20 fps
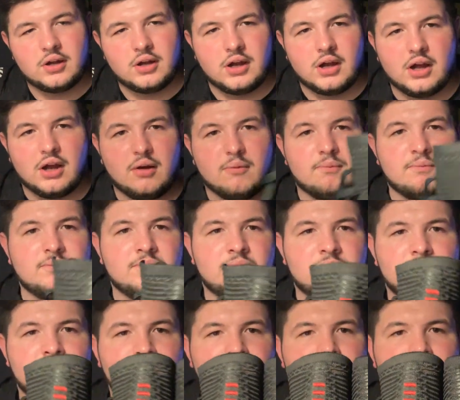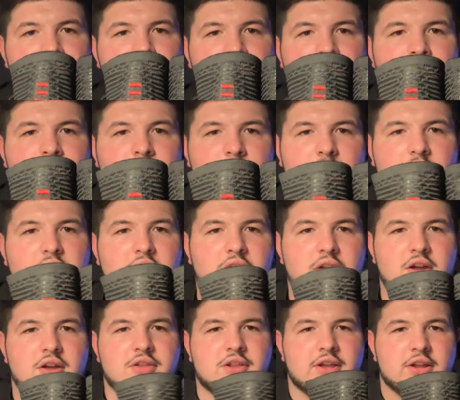Um, yeah,
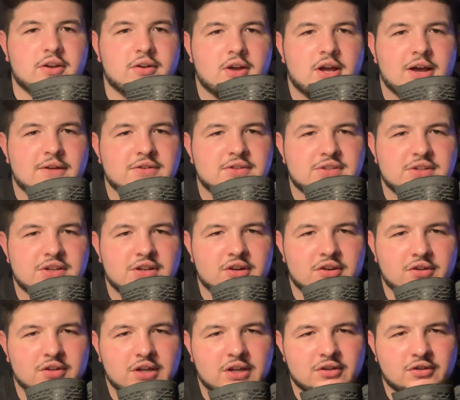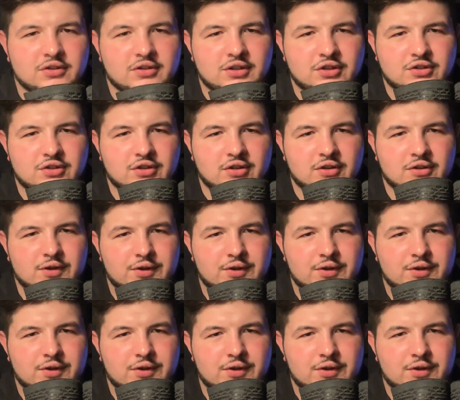and then obviously here you got your stitching you know,